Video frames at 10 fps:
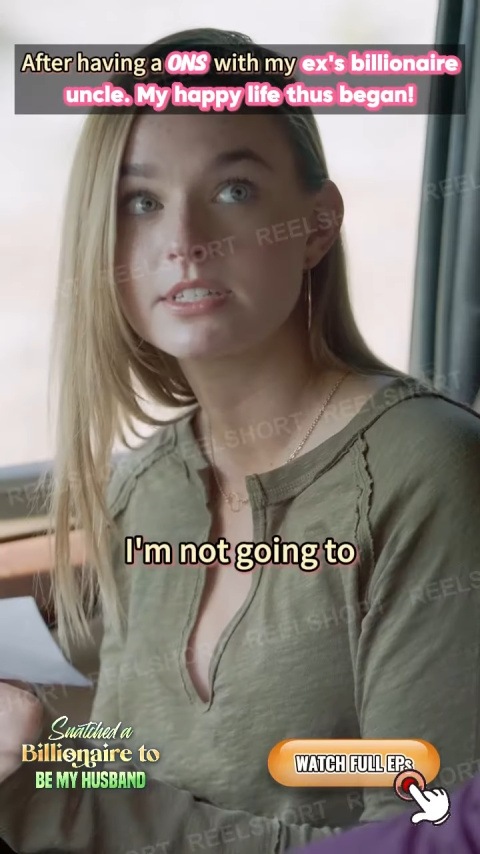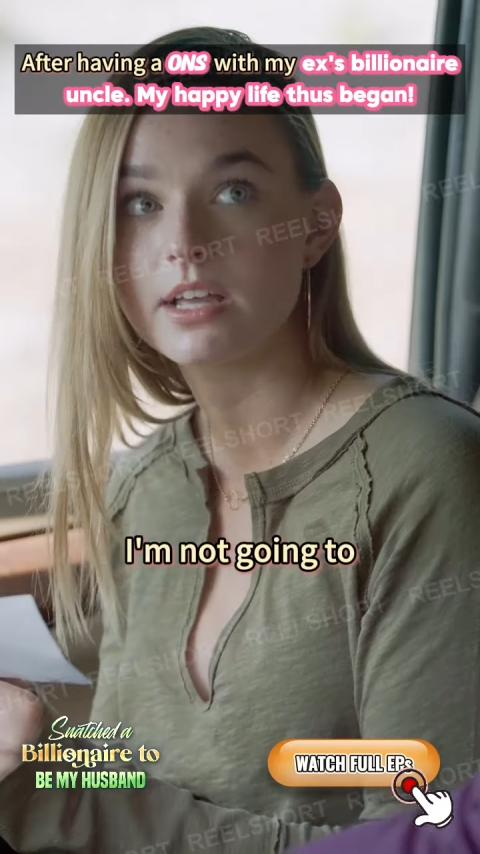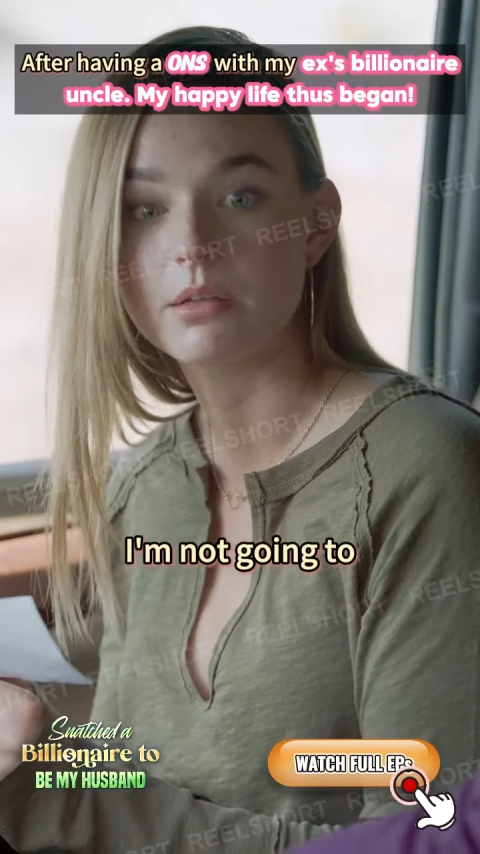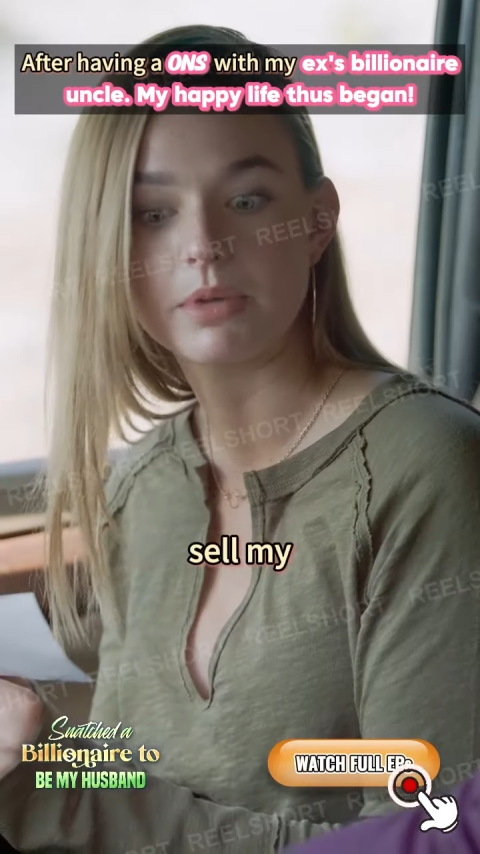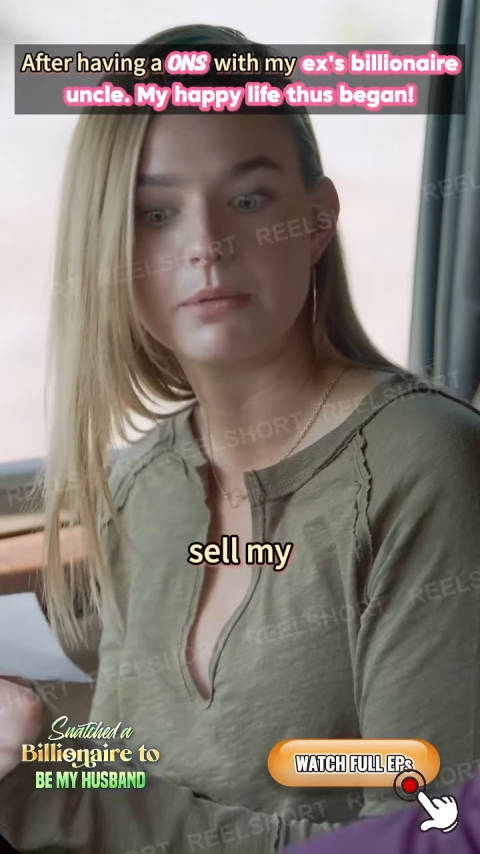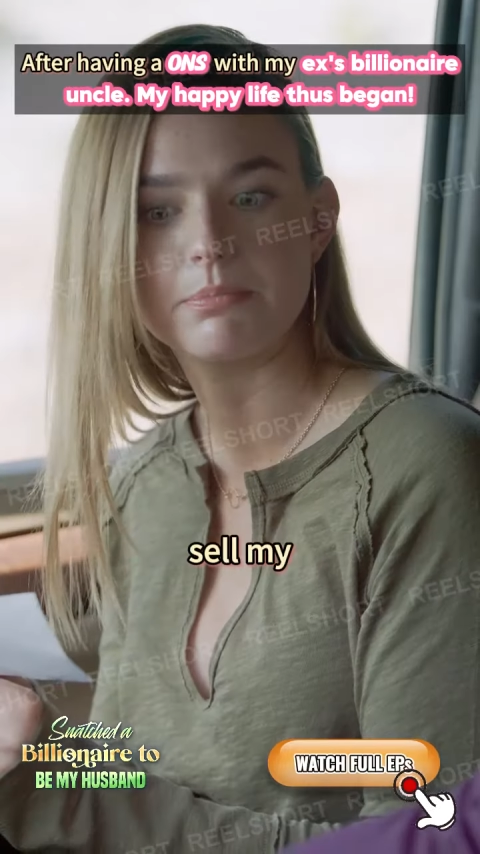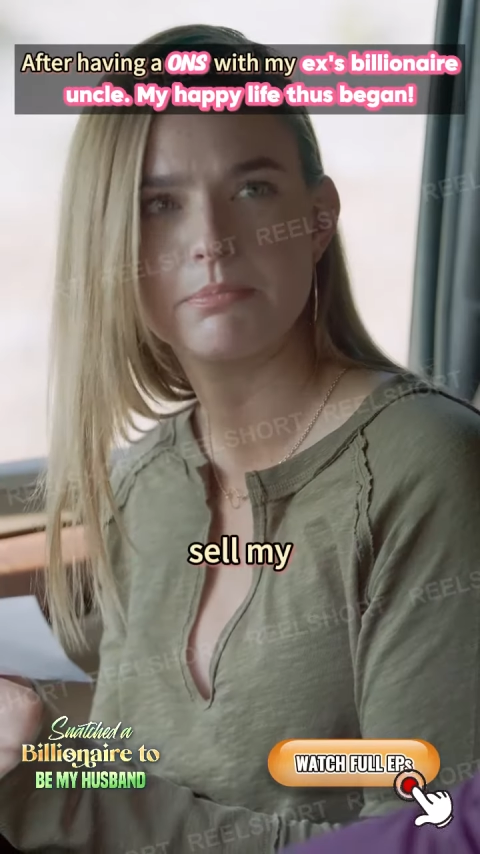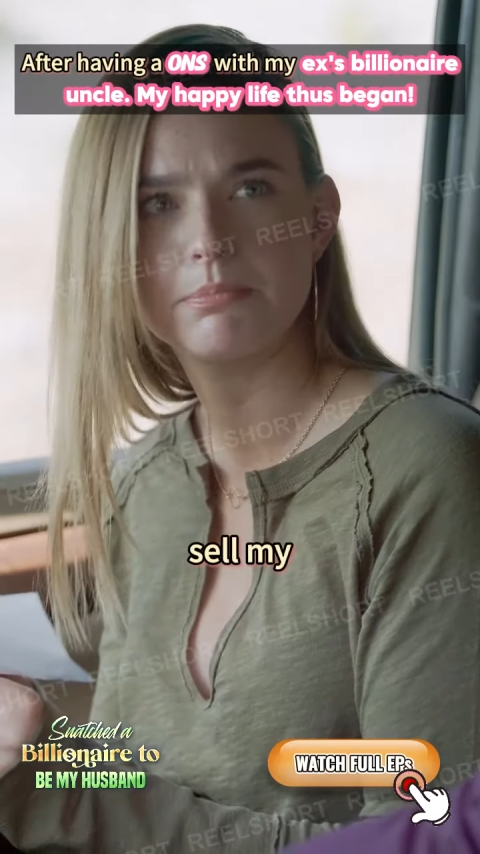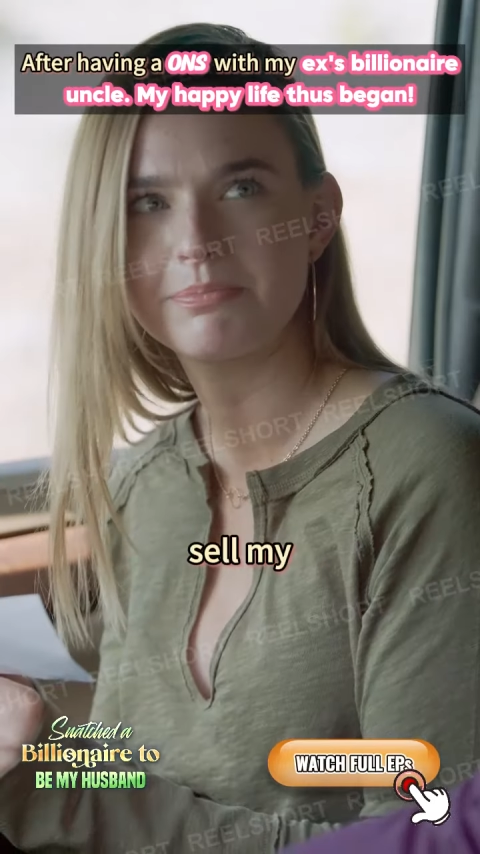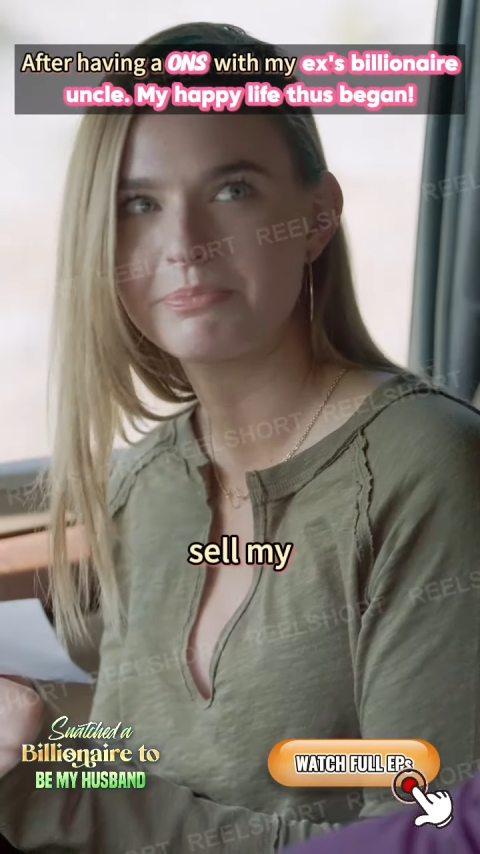sell my
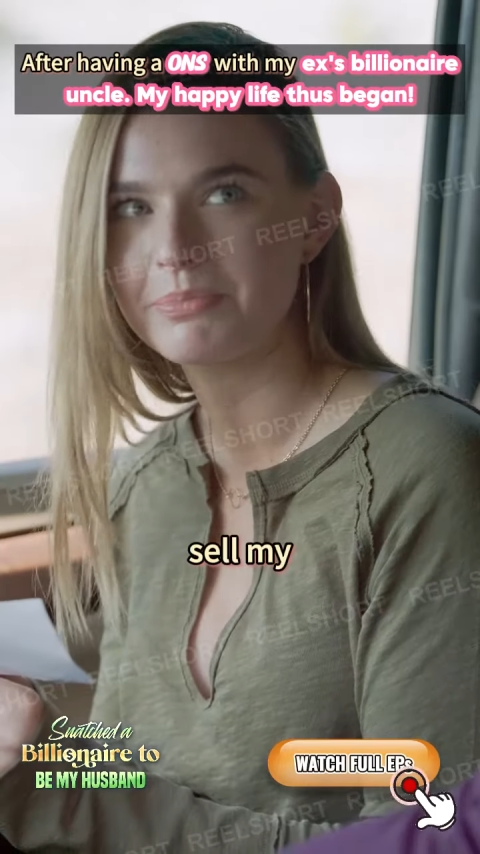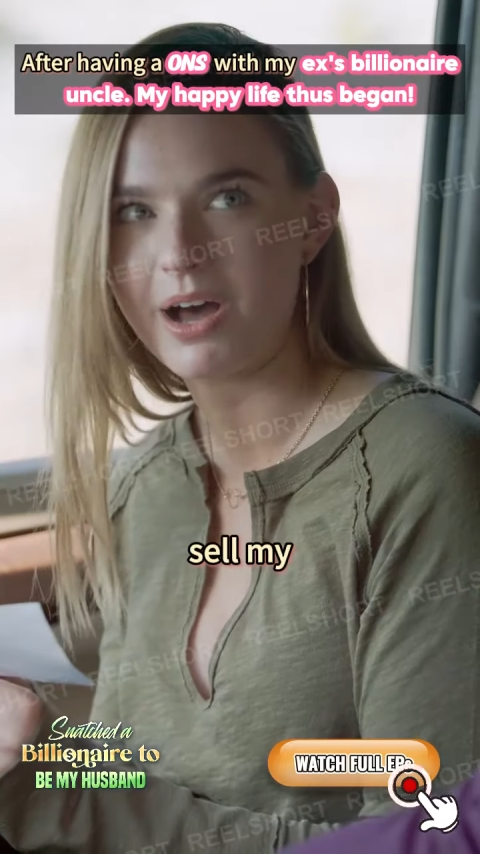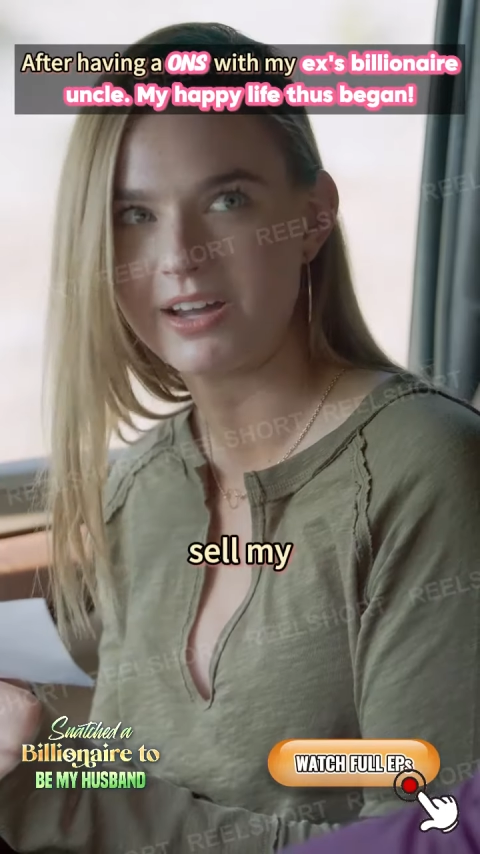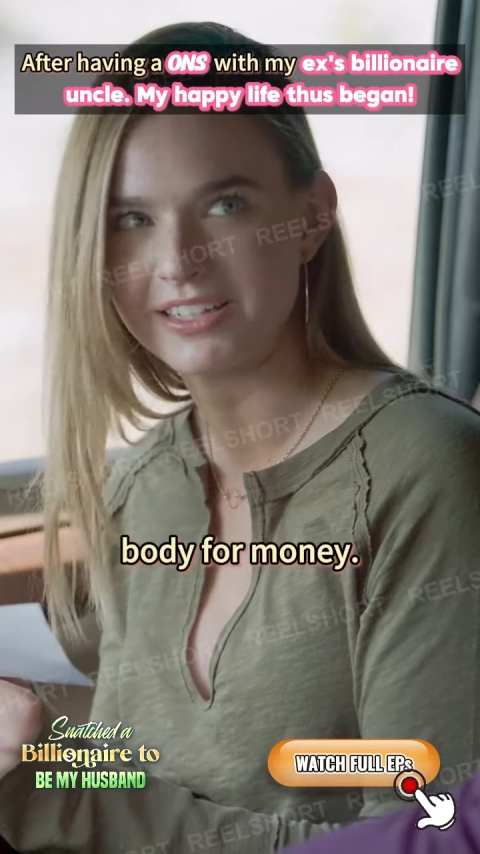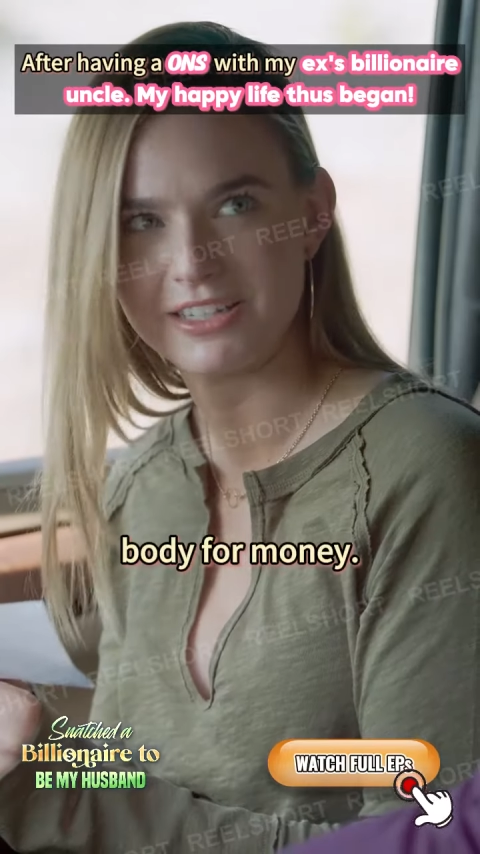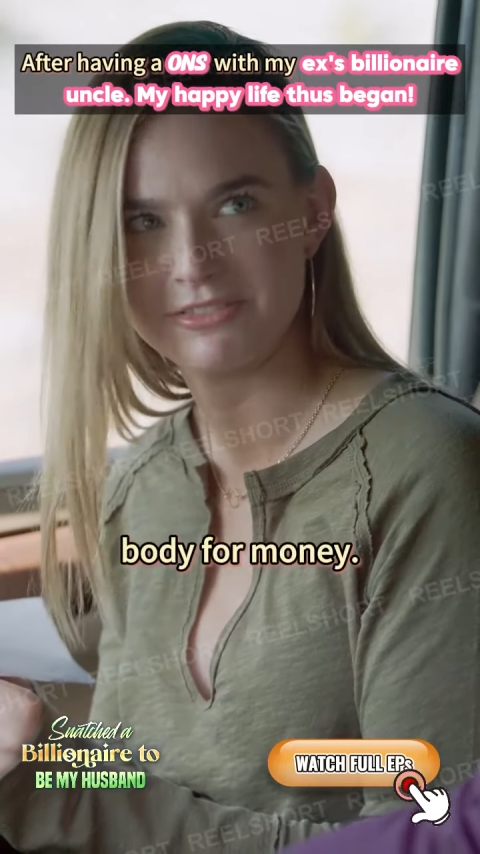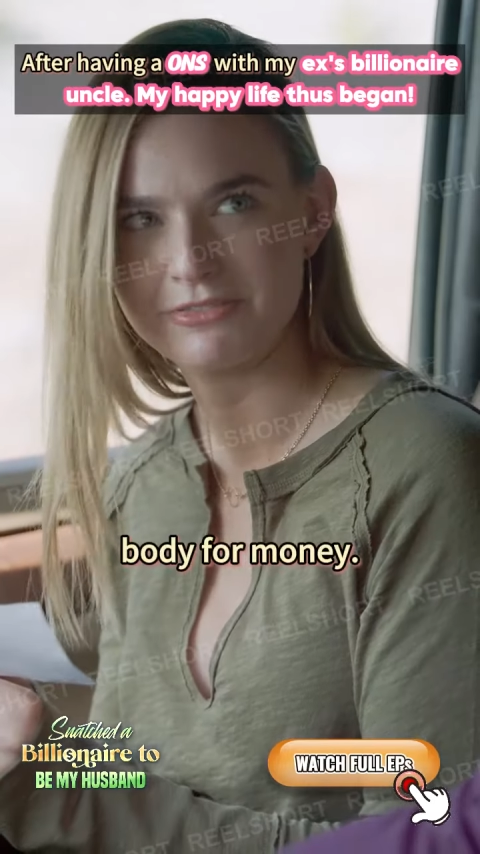body